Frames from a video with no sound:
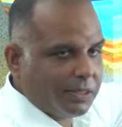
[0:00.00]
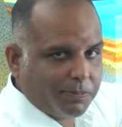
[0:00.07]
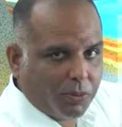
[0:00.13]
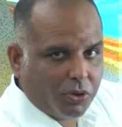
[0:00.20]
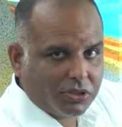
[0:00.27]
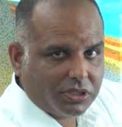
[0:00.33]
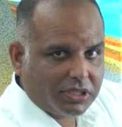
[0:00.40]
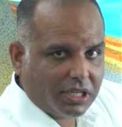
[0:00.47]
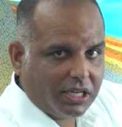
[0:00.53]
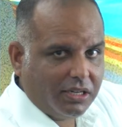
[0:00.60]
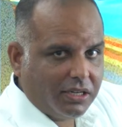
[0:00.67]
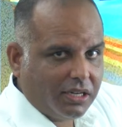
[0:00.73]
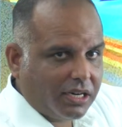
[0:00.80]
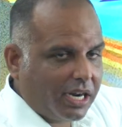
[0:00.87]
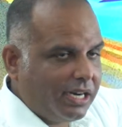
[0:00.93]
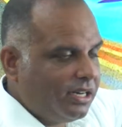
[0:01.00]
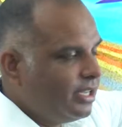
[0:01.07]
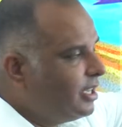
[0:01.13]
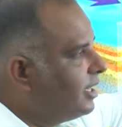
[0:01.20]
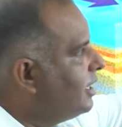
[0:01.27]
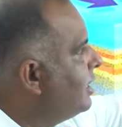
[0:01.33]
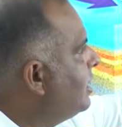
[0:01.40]
deposited,
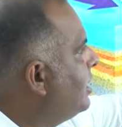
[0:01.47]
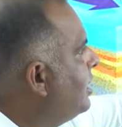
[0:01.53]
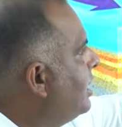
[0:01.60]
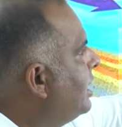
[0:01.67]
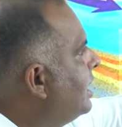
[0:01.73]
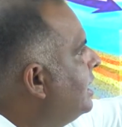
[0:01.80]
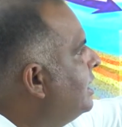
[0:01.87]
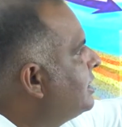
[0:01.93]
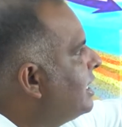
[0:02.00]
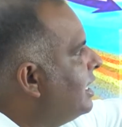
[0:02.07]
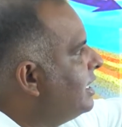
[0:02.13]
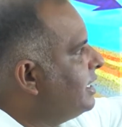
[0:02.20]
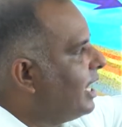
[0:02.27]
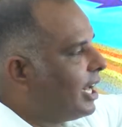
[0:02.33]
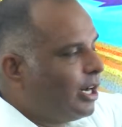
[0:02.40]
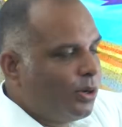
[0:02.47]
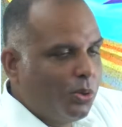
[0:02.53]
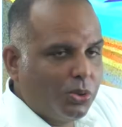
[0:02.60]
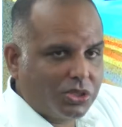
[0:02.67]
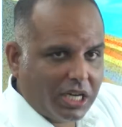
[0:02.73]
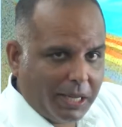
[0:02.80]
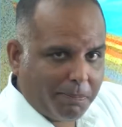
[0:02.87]
right? Initially they are
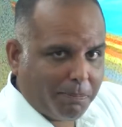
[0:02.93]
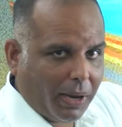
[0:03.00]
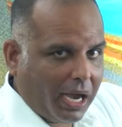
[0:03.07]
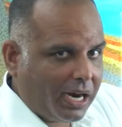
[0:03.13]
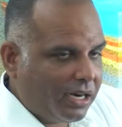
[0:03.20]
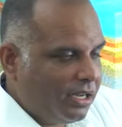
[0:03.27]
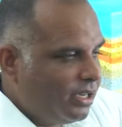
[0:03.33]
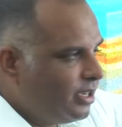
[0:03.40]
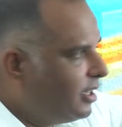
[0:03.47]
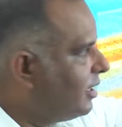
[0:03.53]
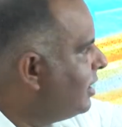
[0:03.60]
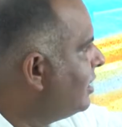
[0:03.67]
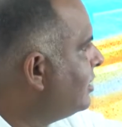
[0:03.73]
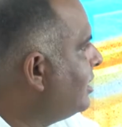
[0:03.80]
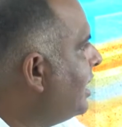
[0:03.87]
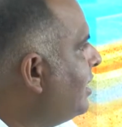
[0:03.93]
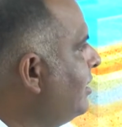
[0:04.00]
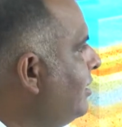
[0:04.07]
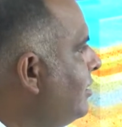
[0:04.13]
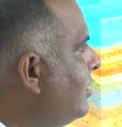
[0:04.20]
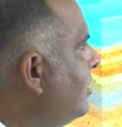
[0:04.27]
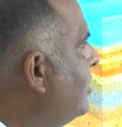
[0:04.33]
loosely packed. Then,